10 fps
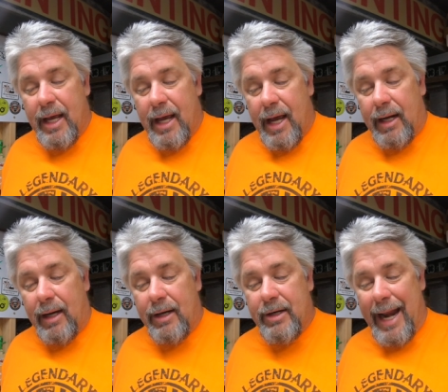and
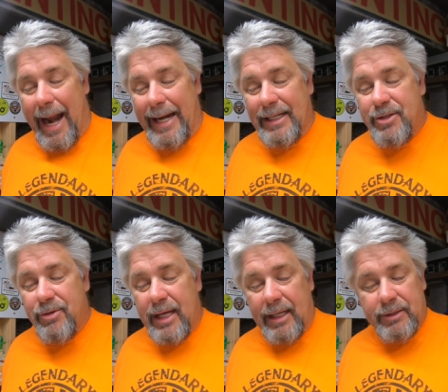
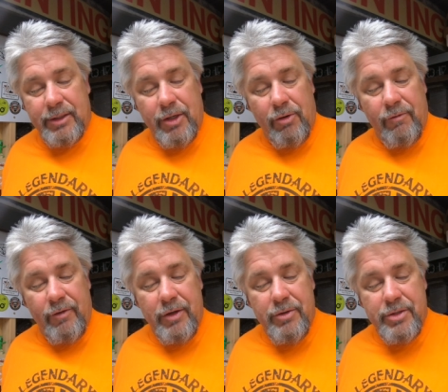182,000 total
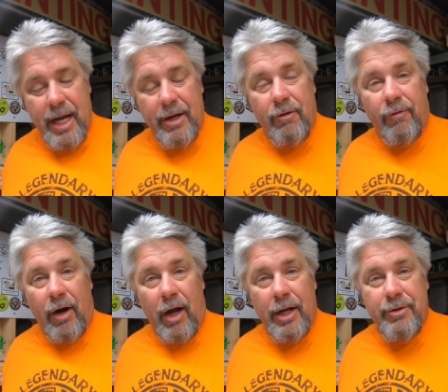views and over
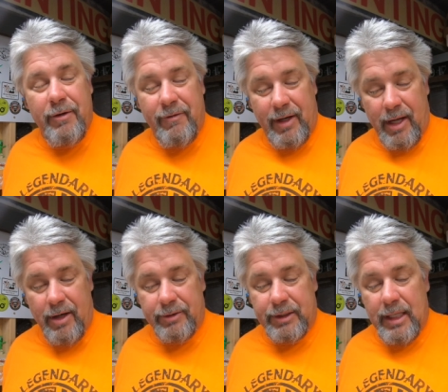100
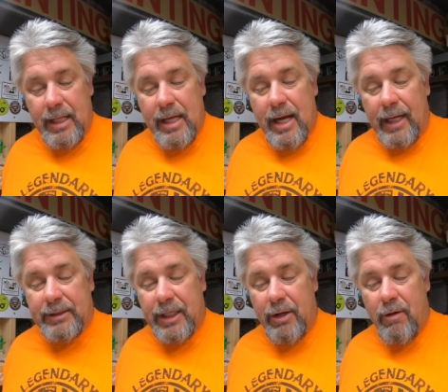videos. I
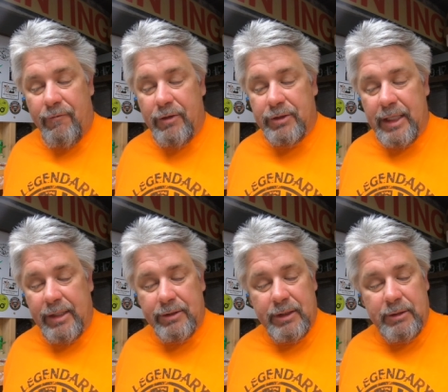sent you a few
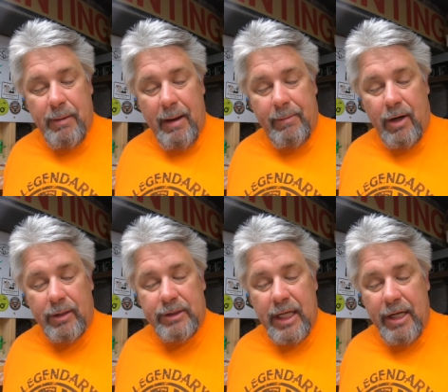stickers and spam
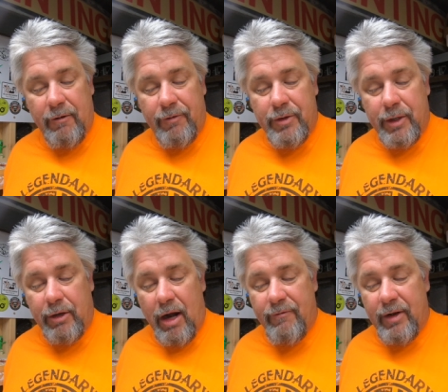cards. Thank you for doing
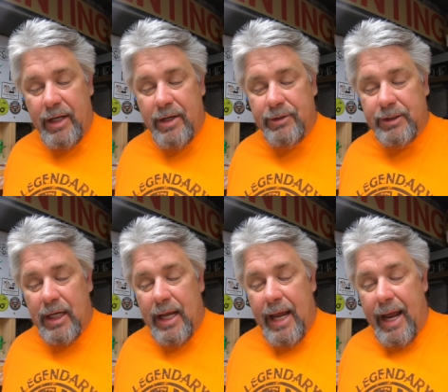great videos
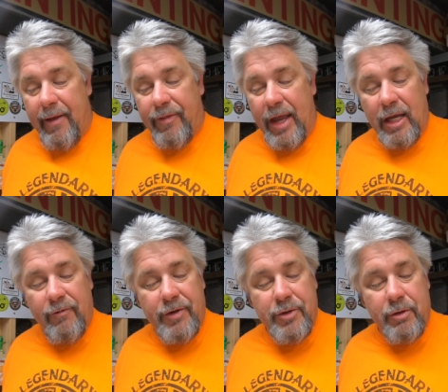and thank you
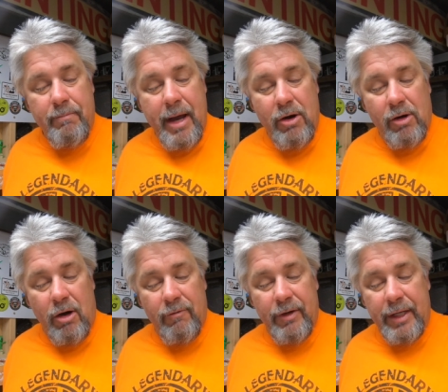for doing mail
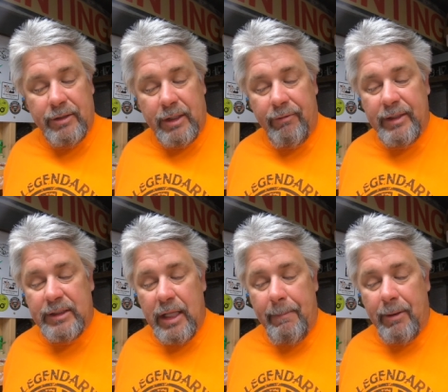call videos. I
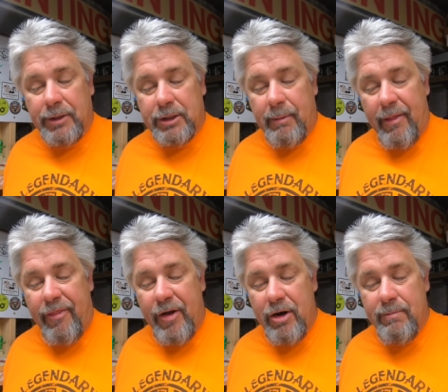recently purchased my
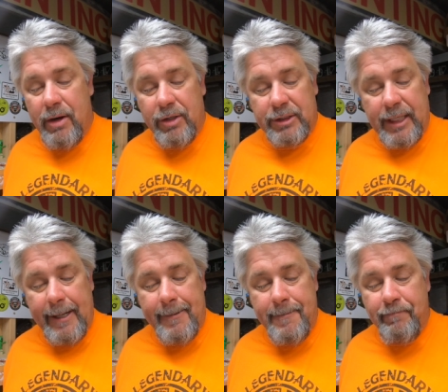third
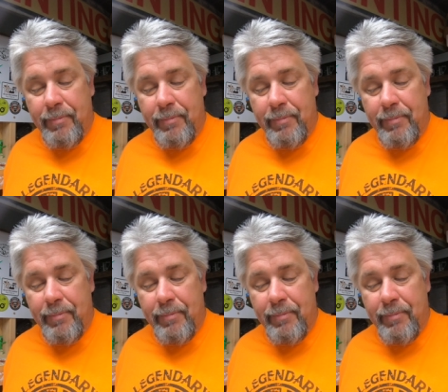motorcycle,